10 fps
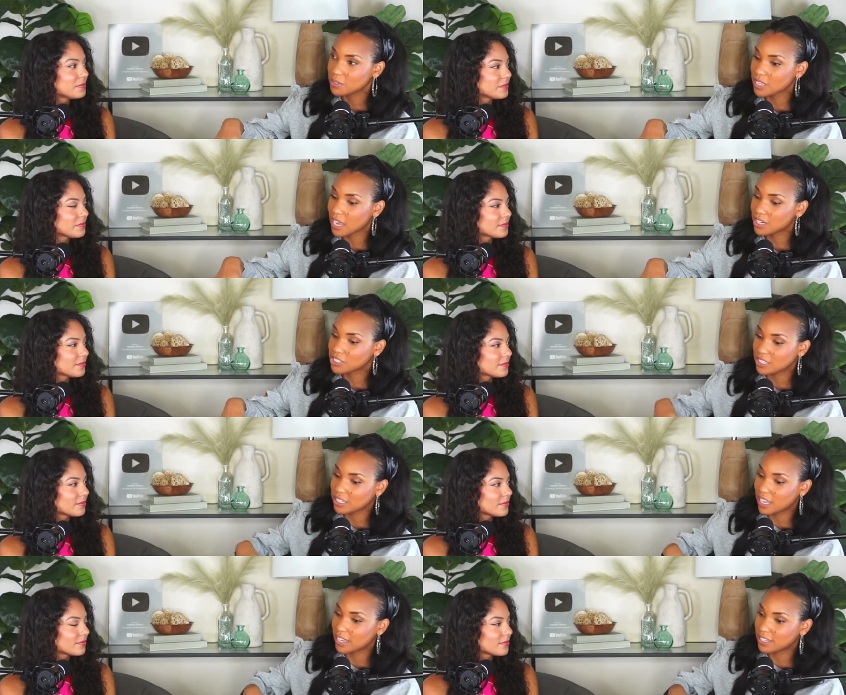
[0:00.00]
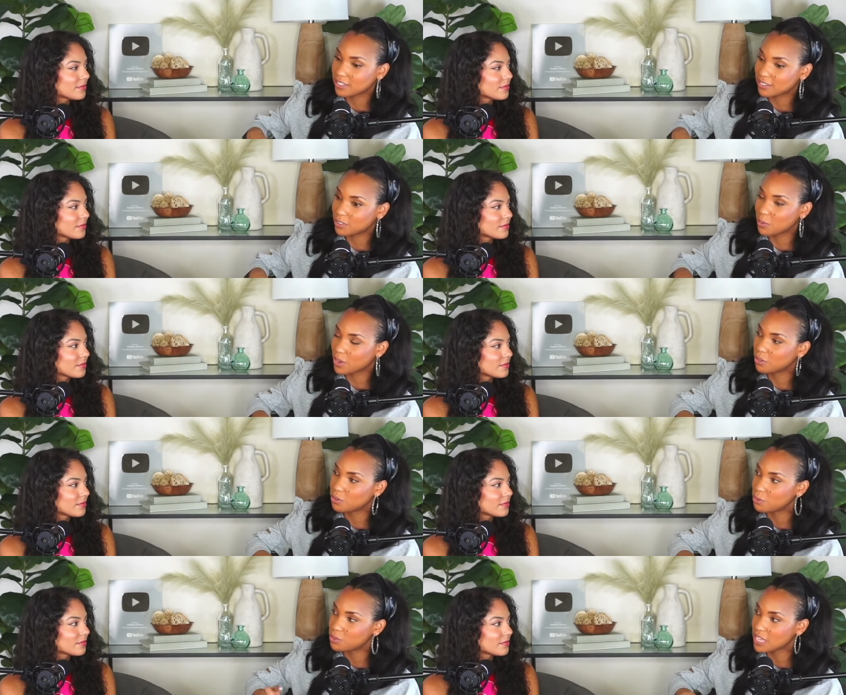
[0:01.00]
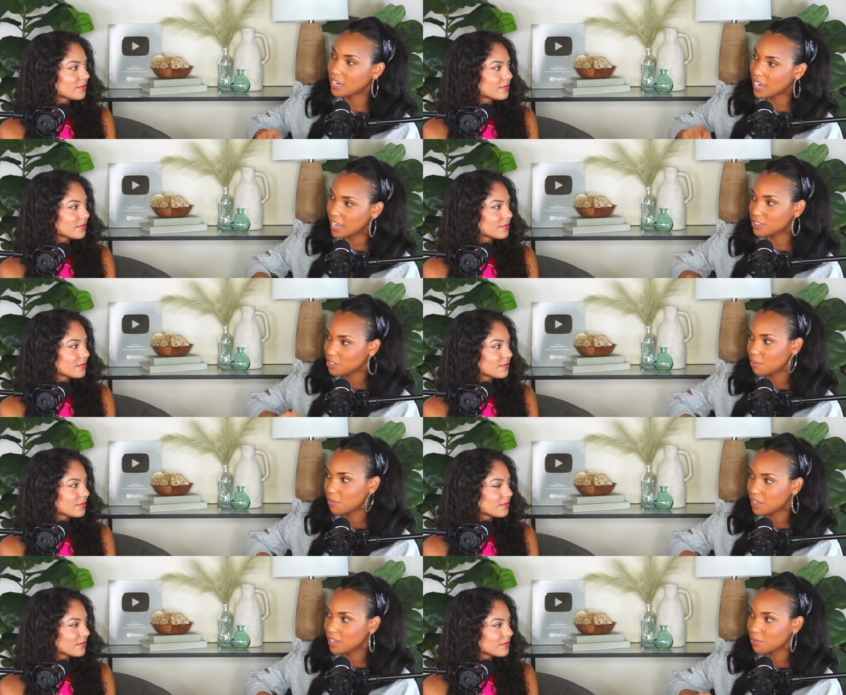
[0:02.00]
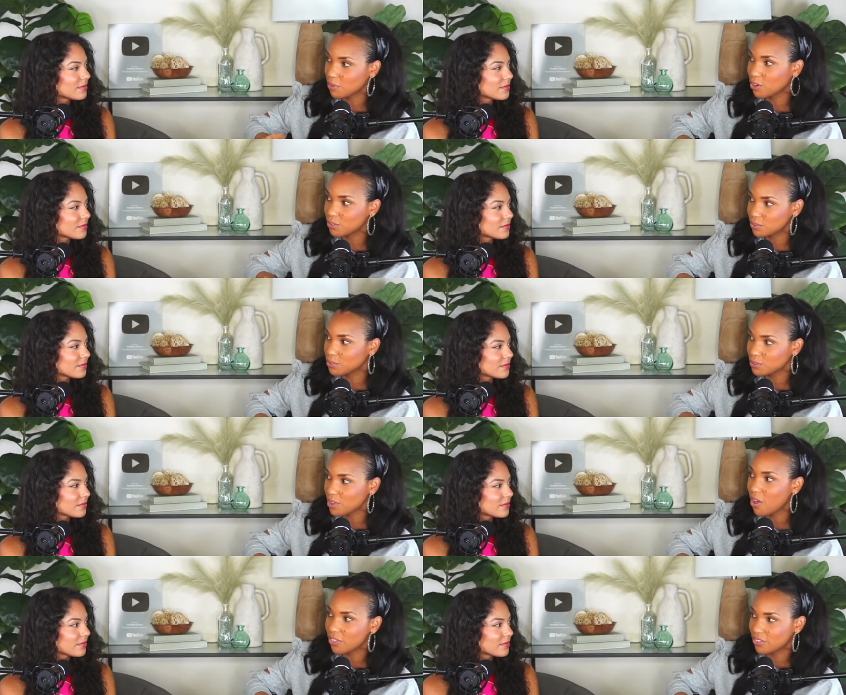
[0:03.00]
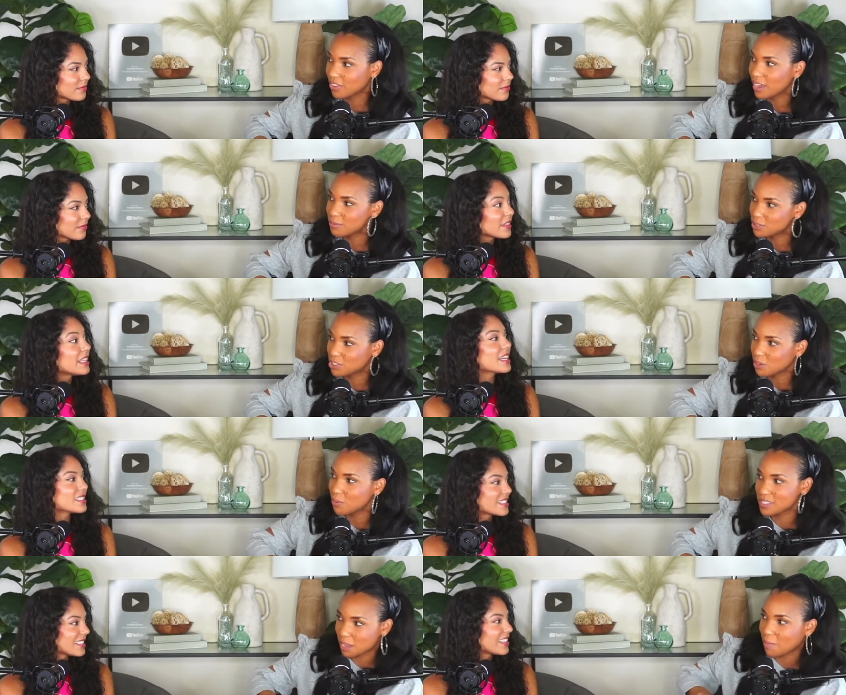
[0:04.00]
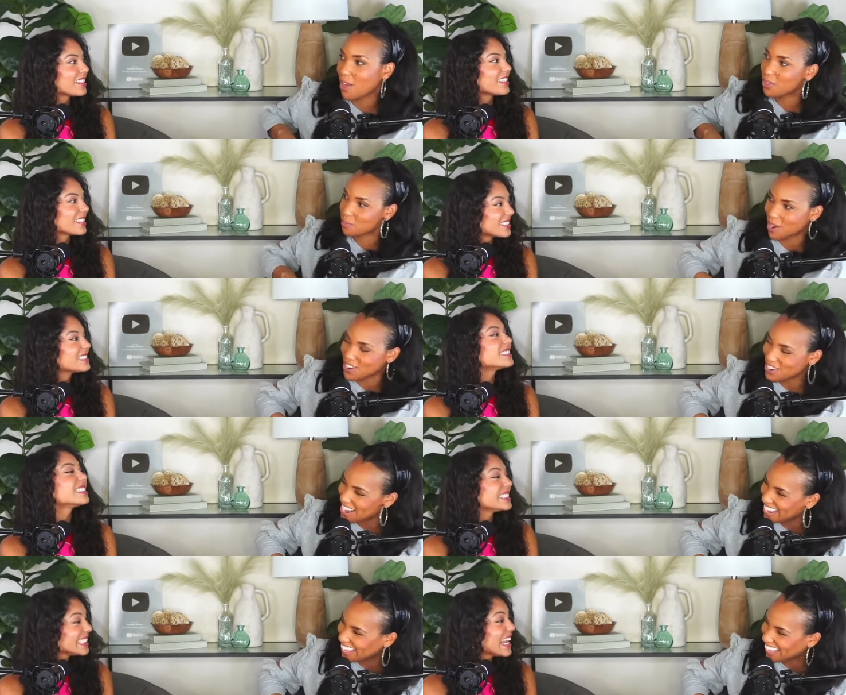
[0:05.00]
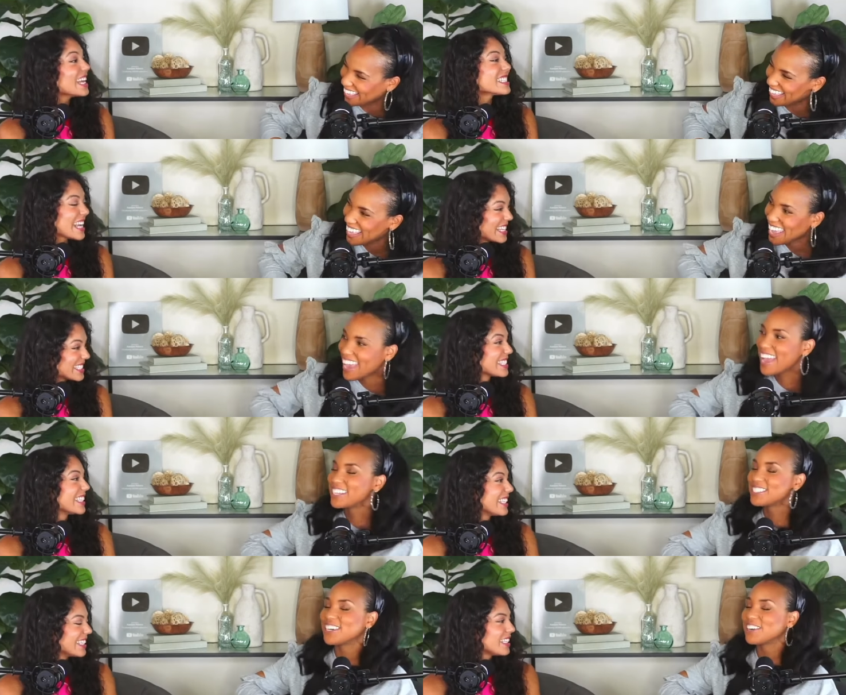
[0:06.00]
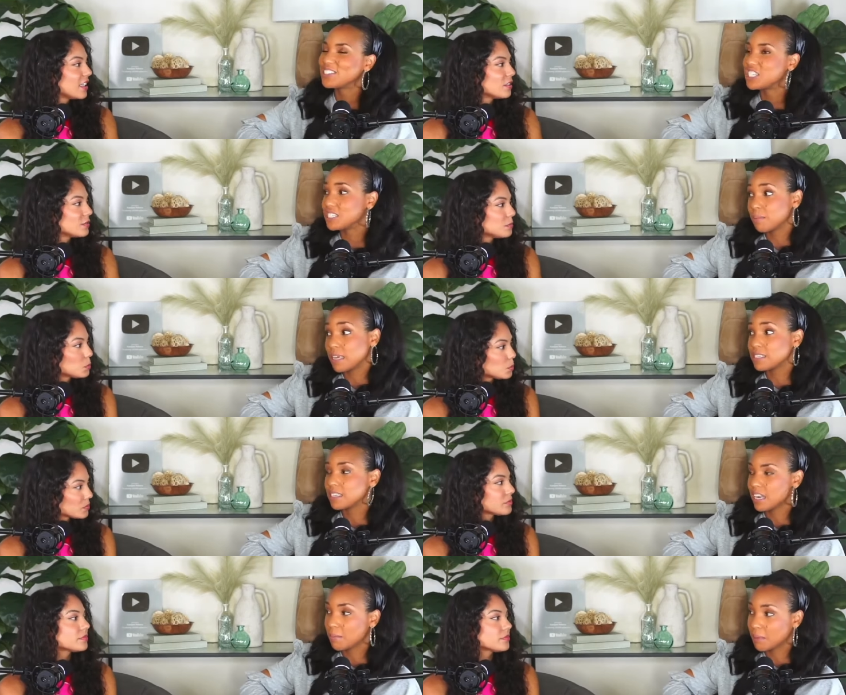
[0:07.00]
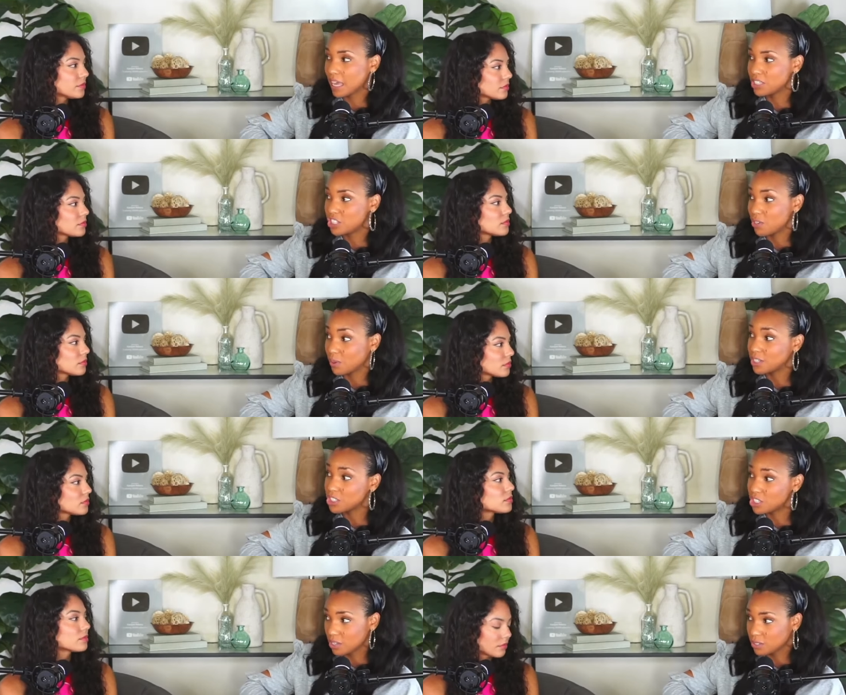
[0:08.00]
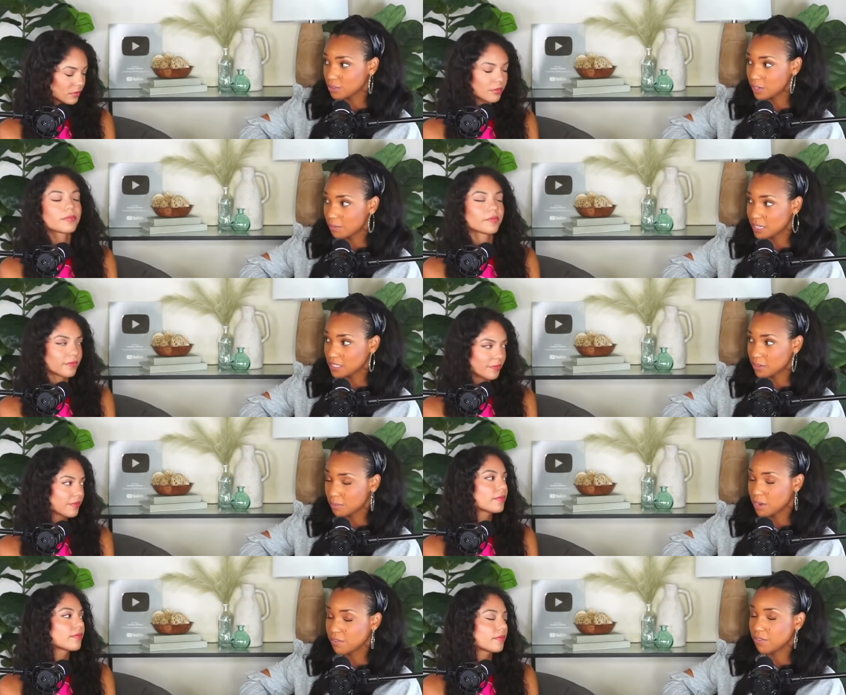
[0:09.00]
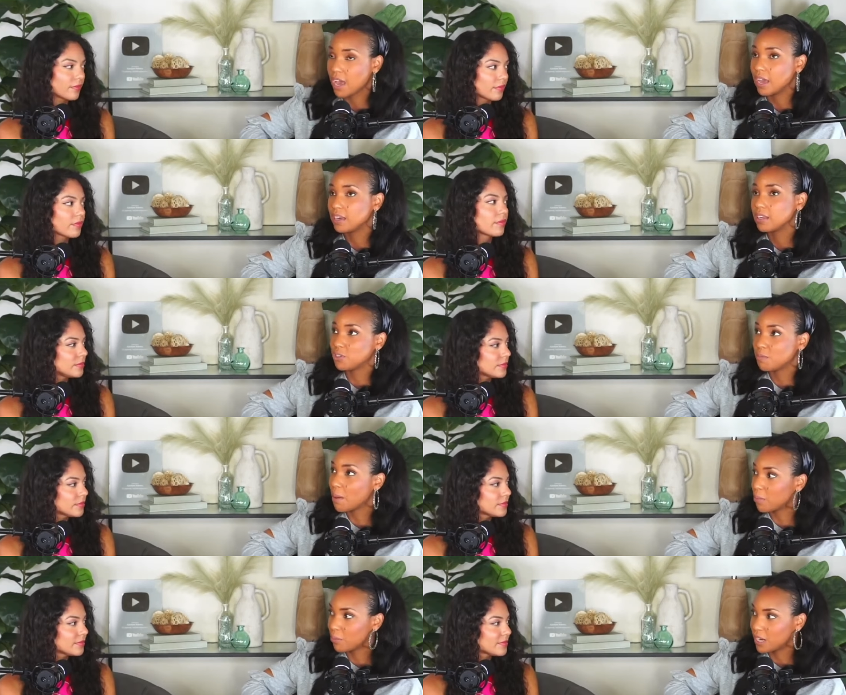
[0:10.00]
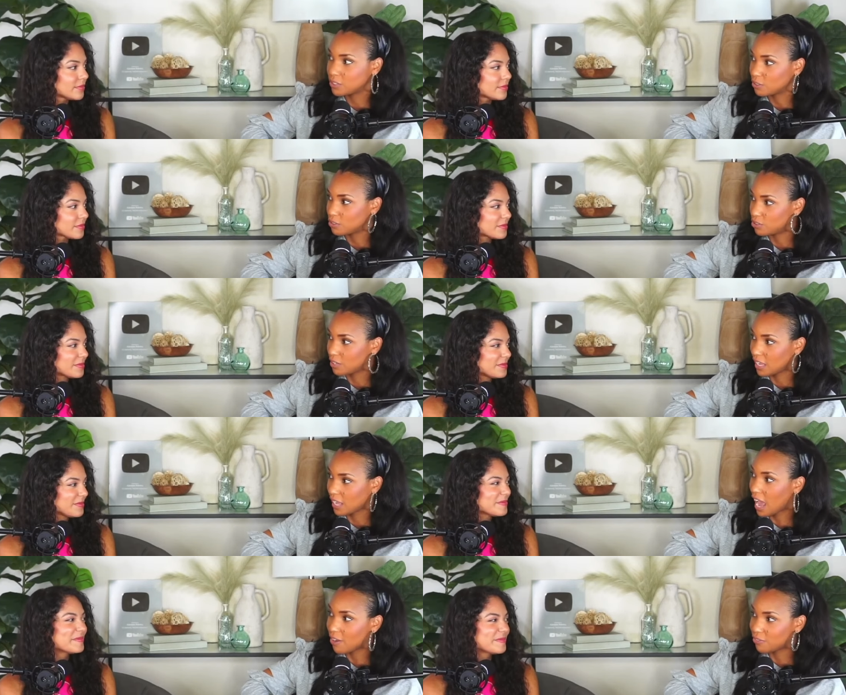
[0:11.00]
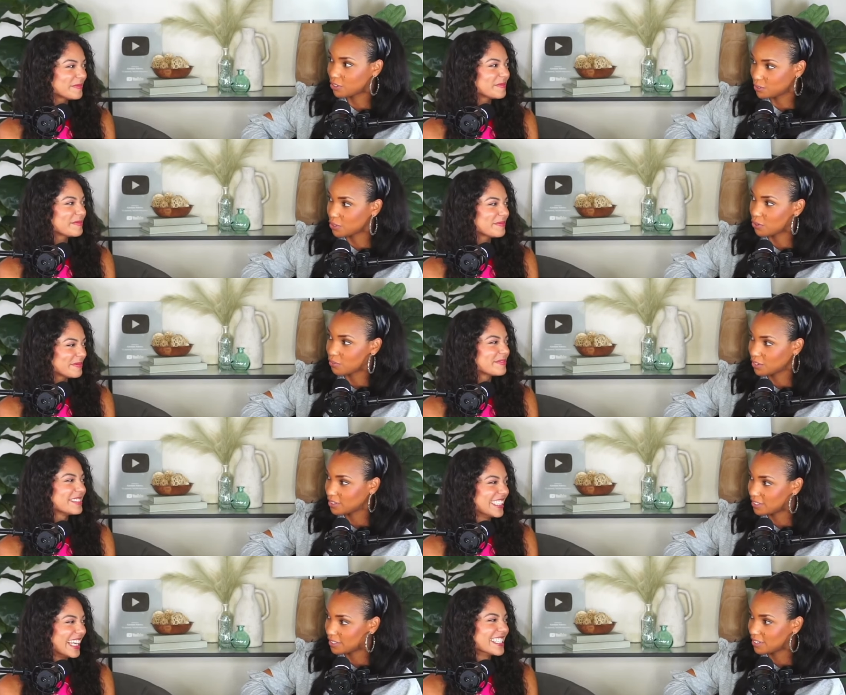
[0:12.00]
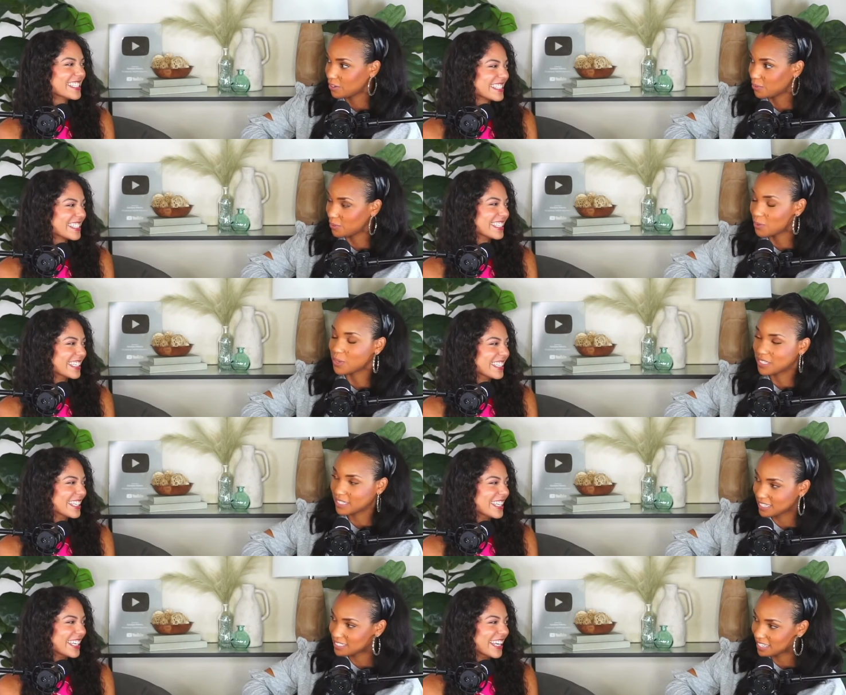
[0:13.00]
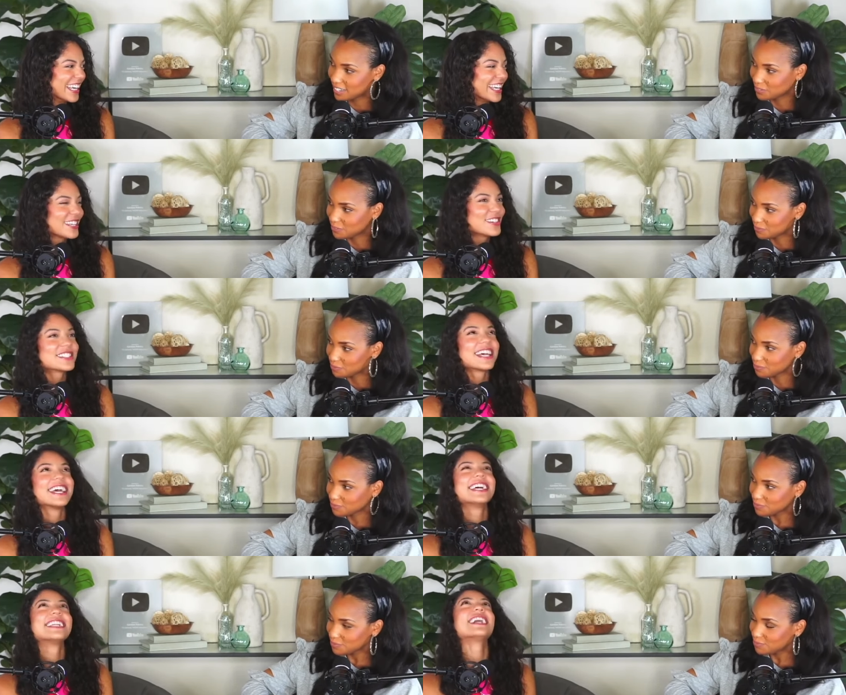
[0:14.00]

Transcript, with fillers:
Speaker 1: was actually like the one who sat next to me in rehearsals all the time. So she was like my other partner. yes, yes. So she's amazing and I'm glad she won. She's also an amazing woman of God. Do you remember what I told you like after it was over? Yes. What did I say?
Speaker 2: You said,